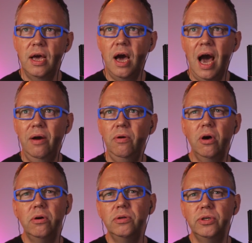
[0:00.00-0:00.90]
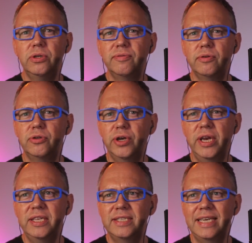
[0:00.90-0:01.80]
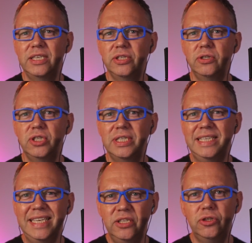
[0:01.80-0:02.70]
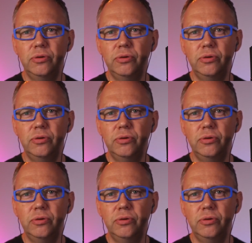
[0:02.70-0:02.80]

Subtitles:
How long do different training sessions need to